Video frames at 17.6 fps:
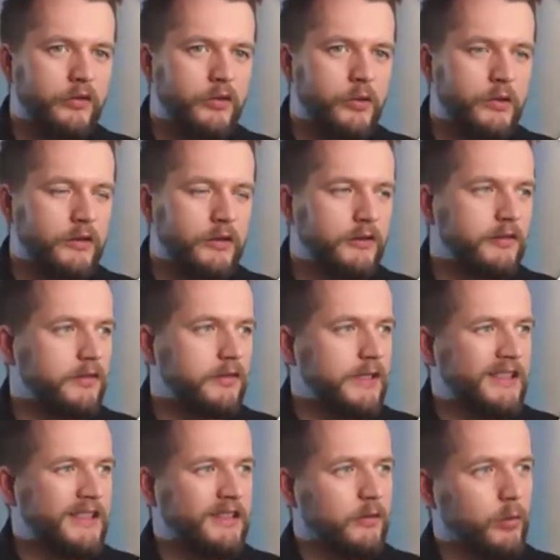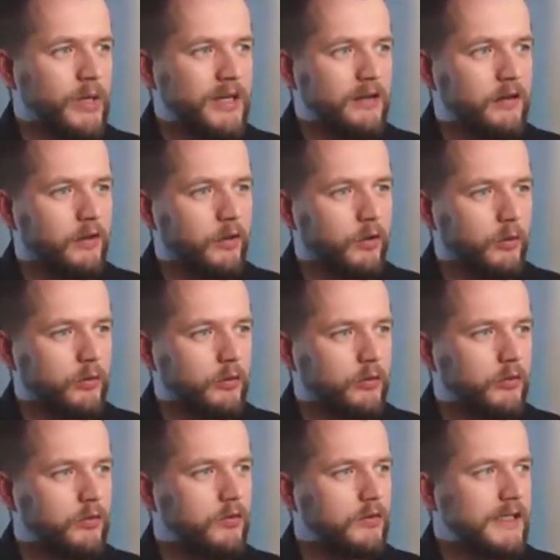you can see the
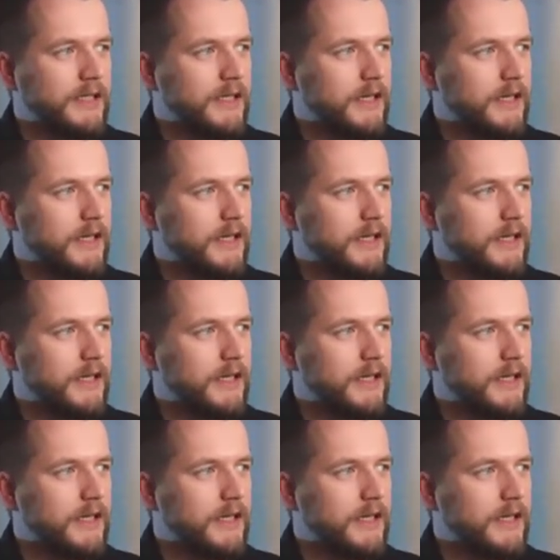windows,